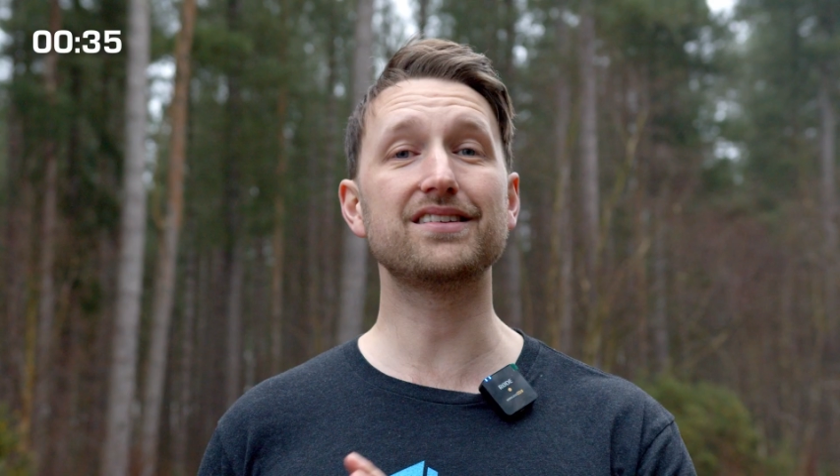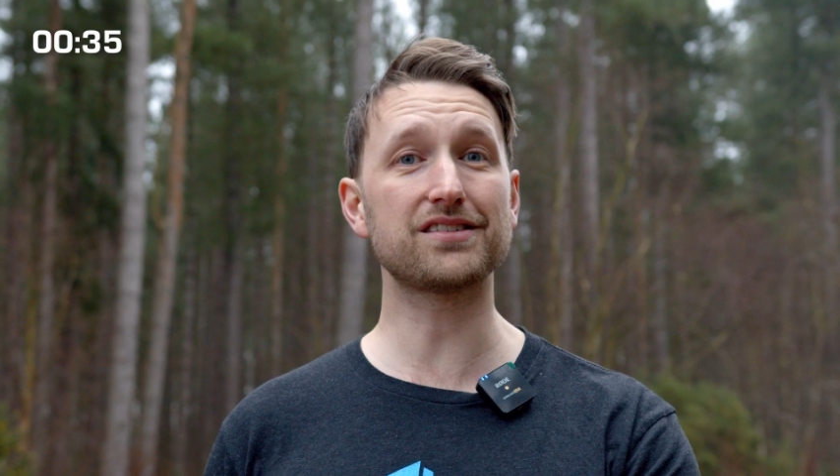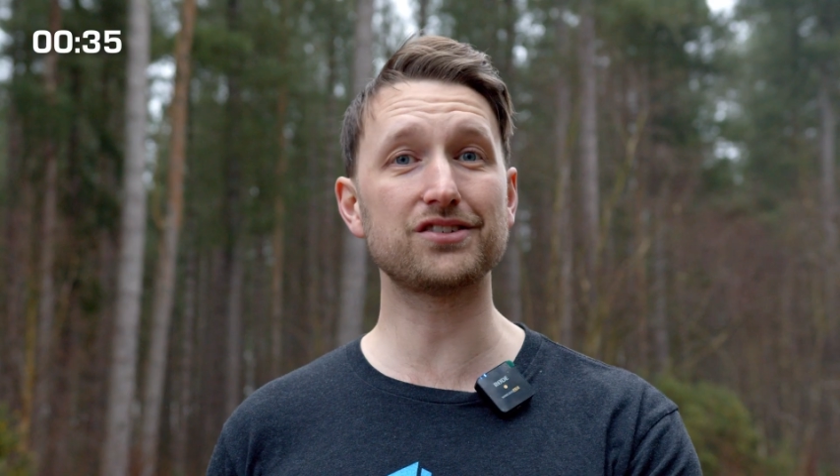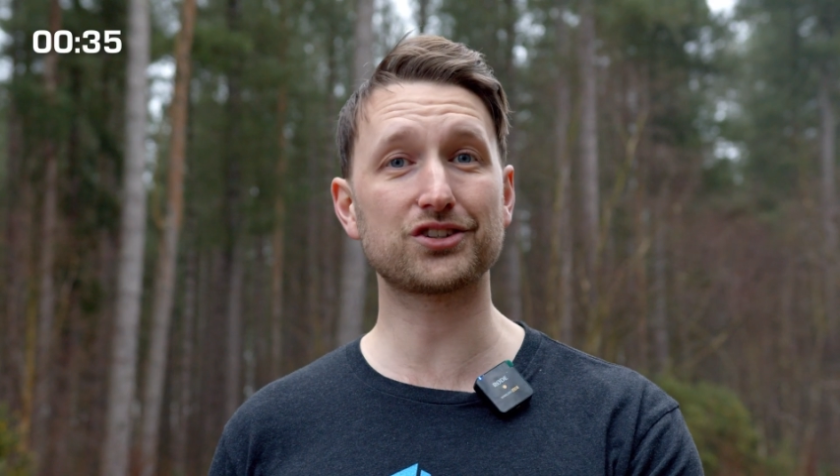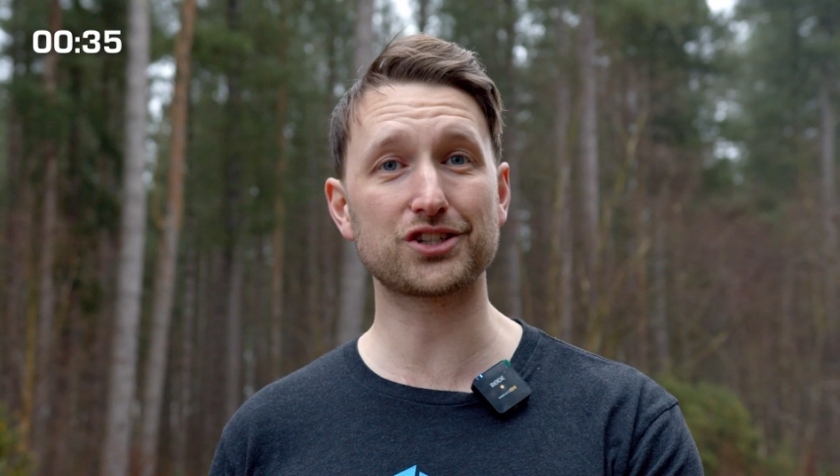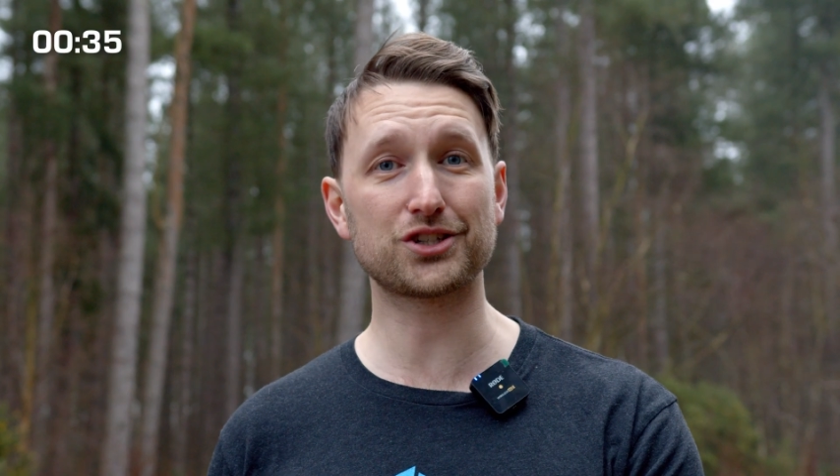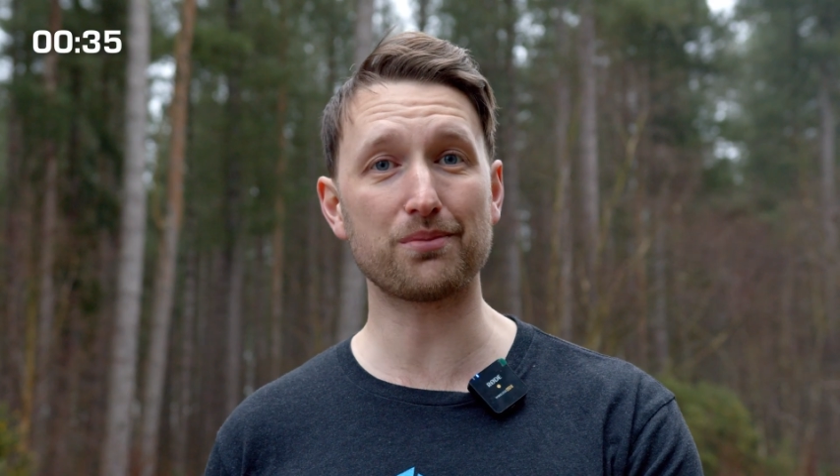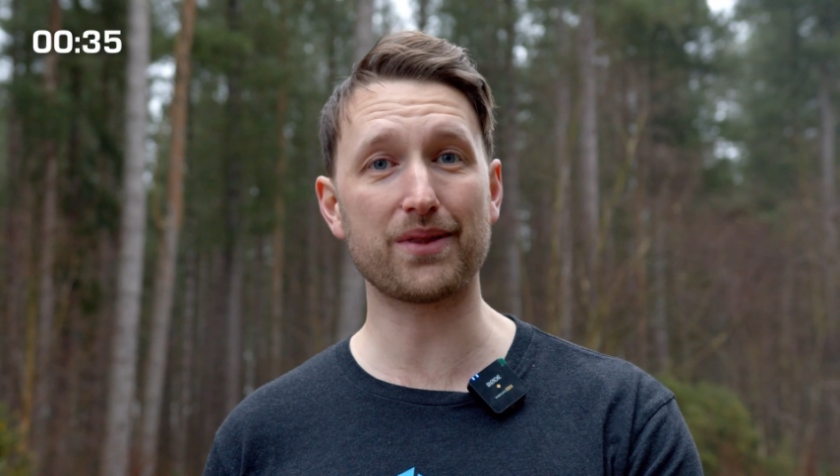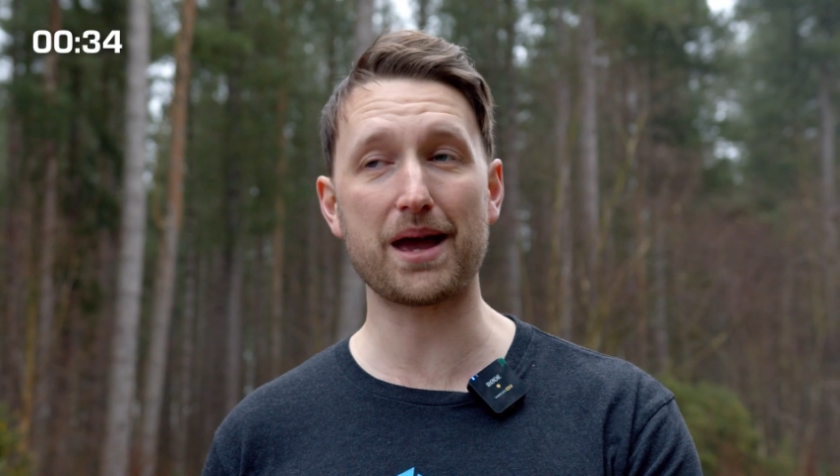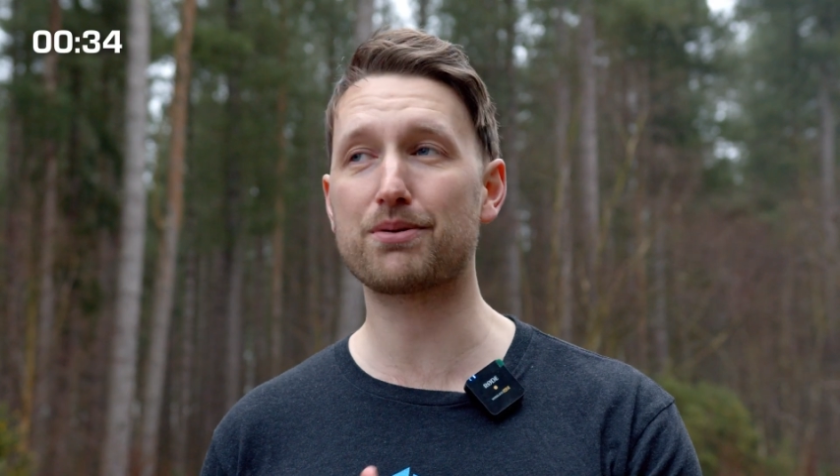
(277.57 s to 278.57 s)
doesn't just
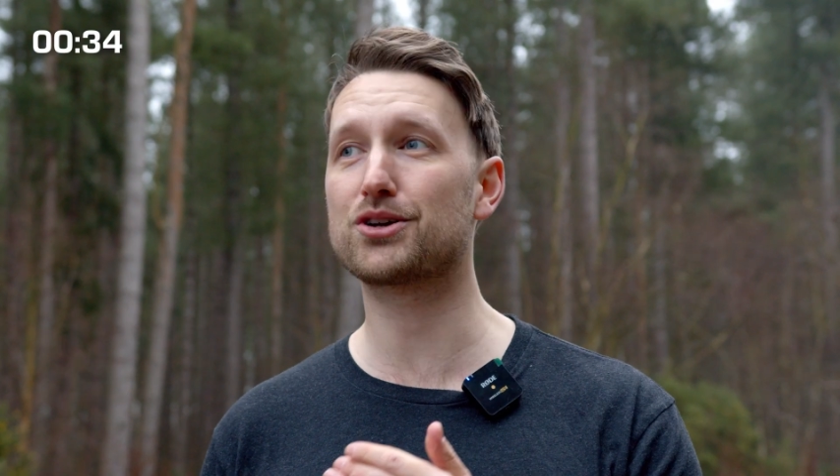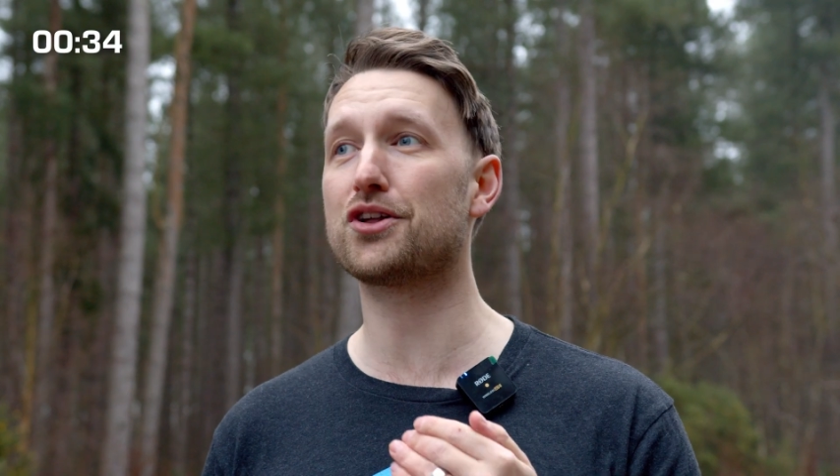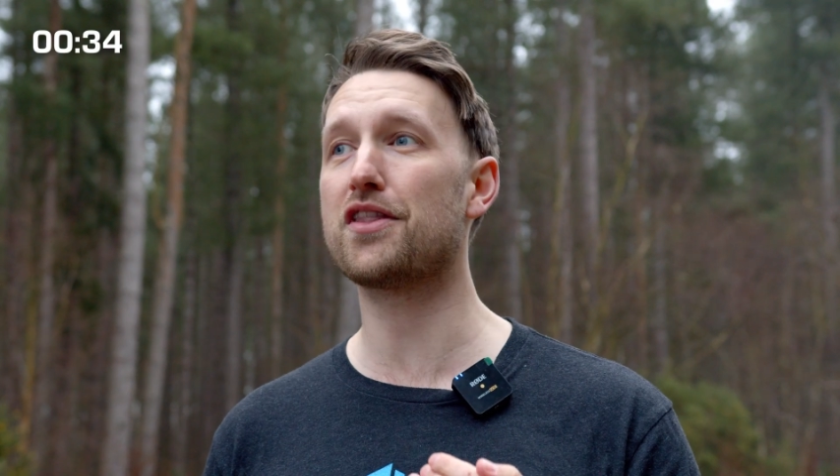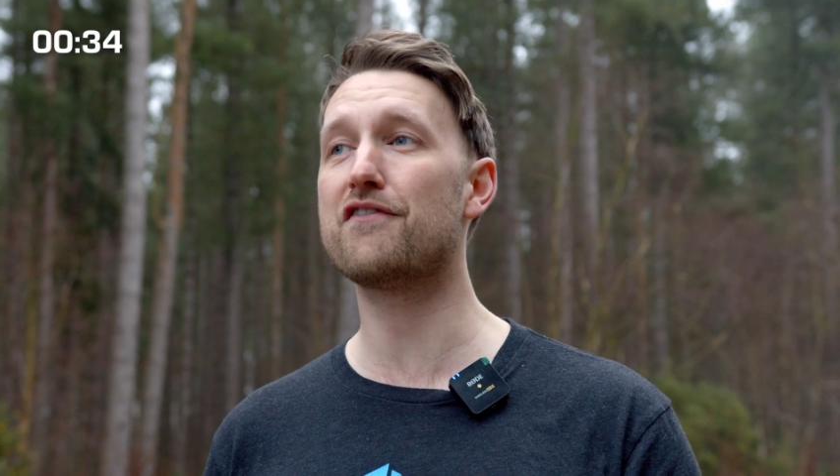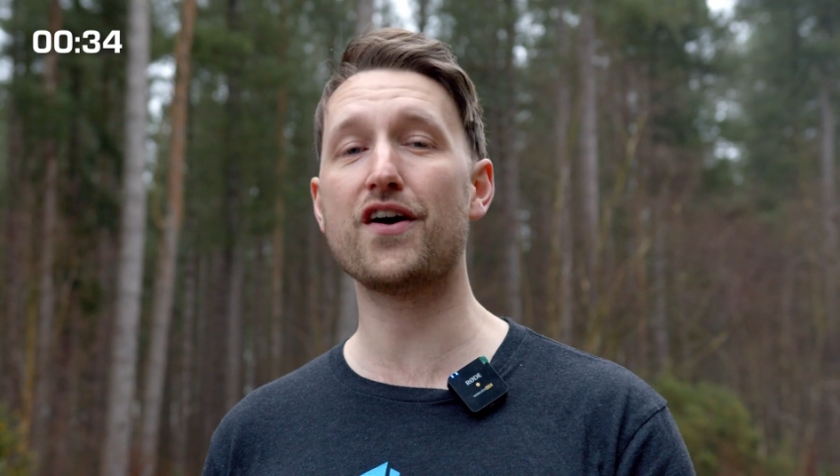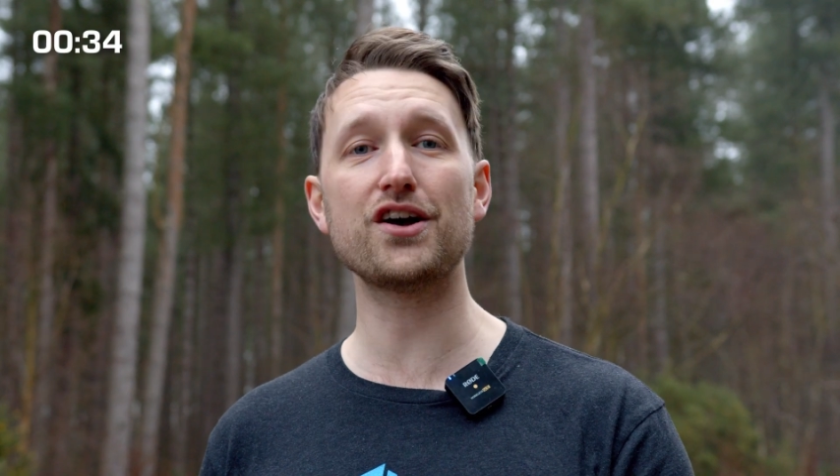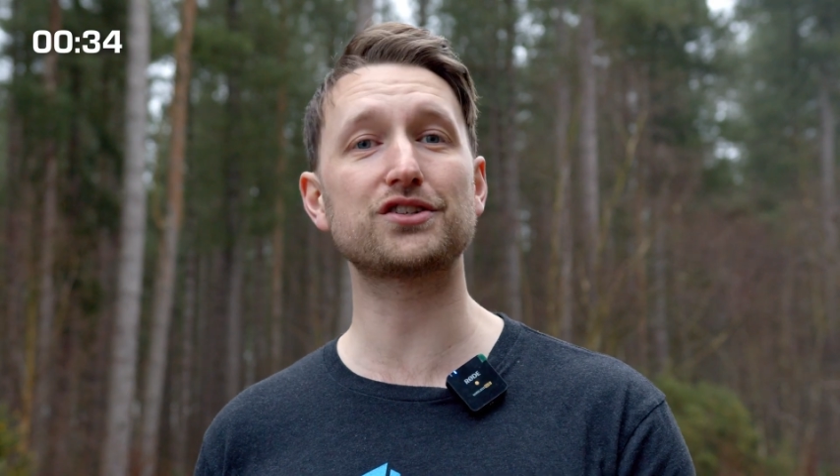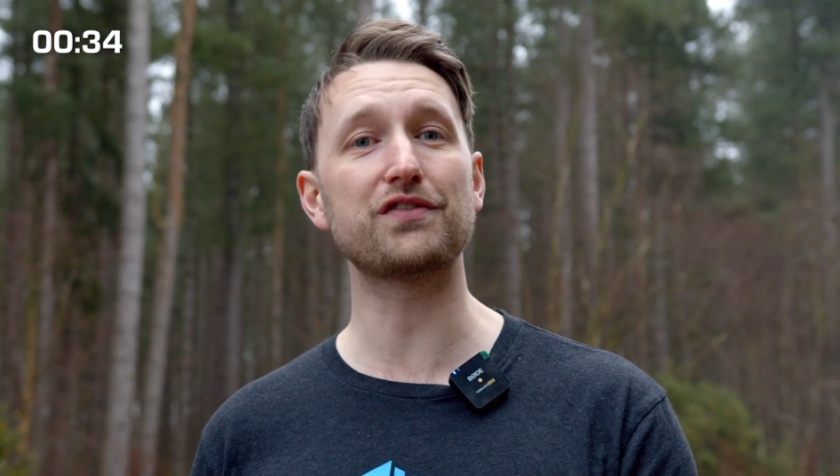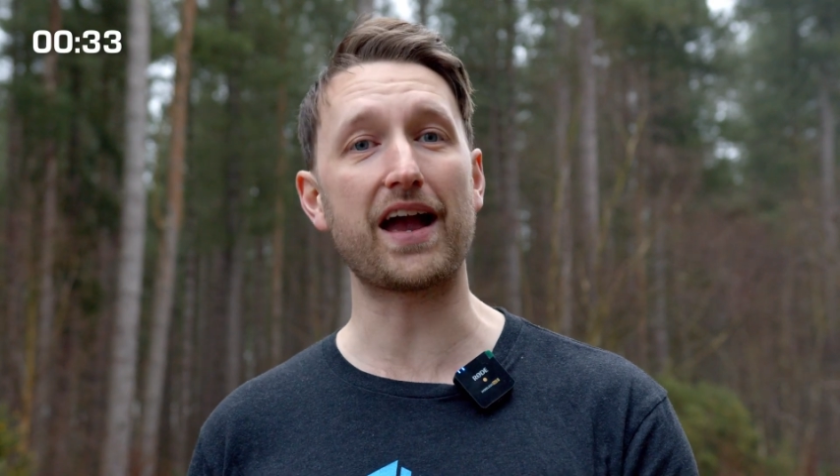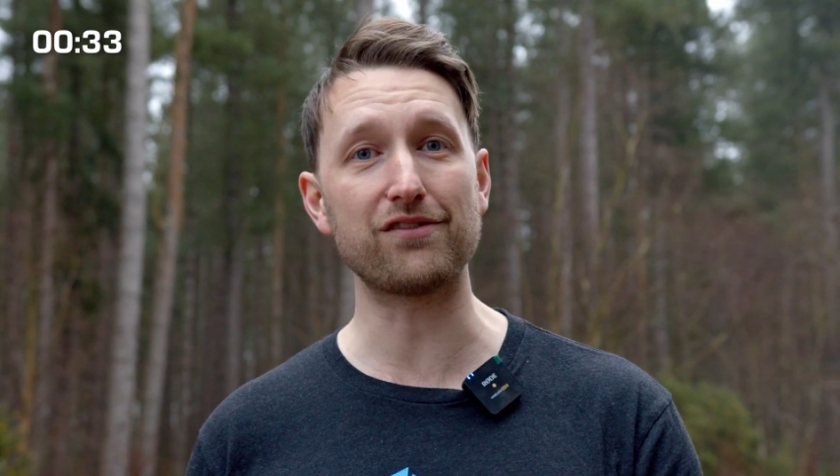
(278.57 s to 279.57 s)
stop there, because on the
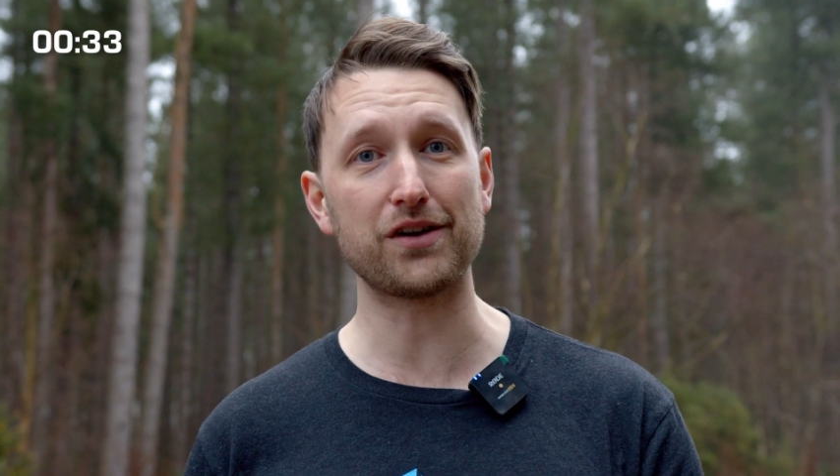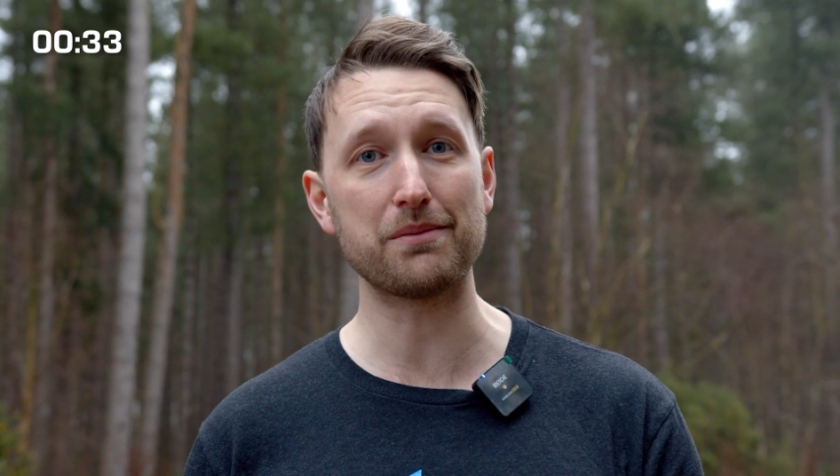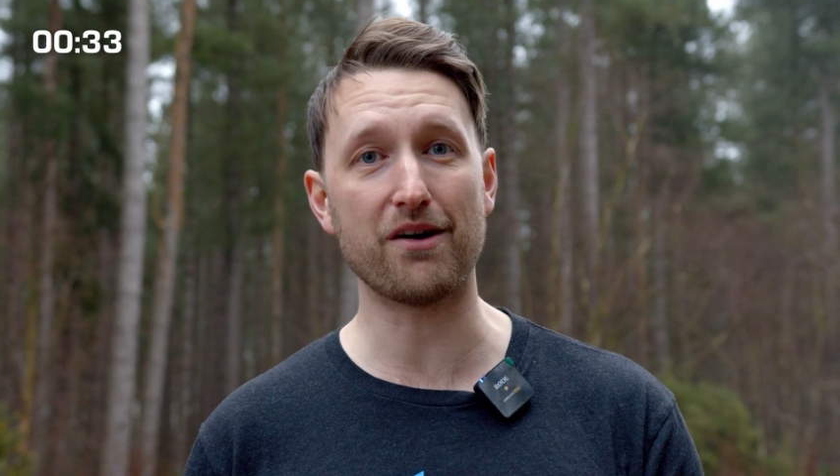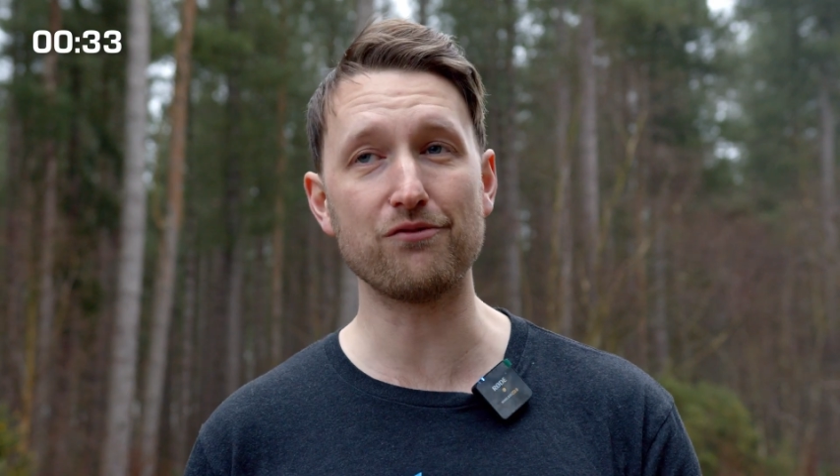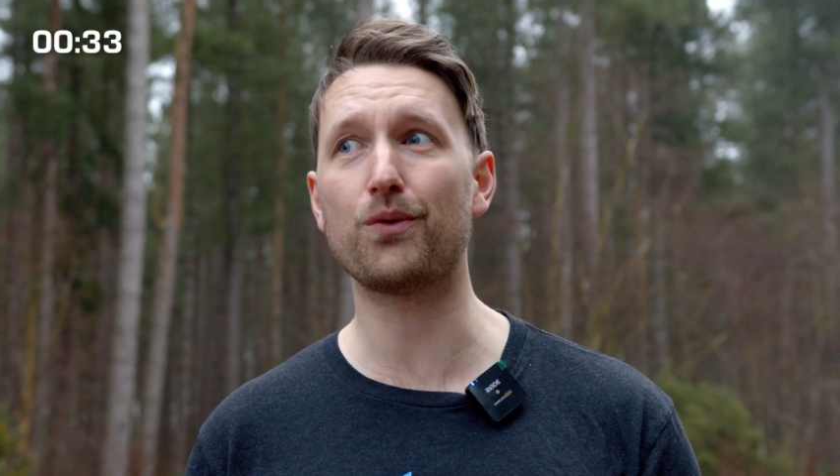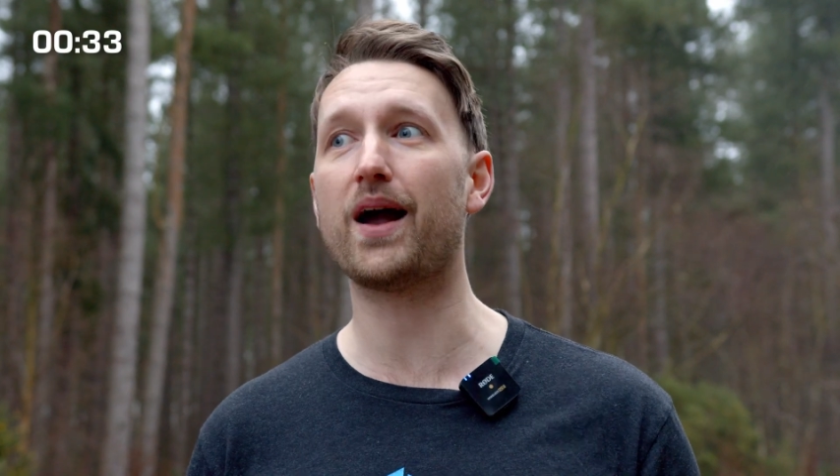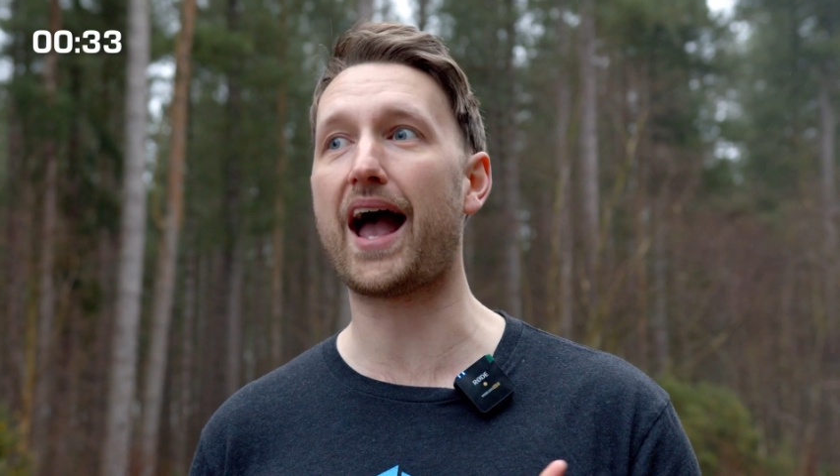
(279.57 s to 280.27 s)
first of every month, we're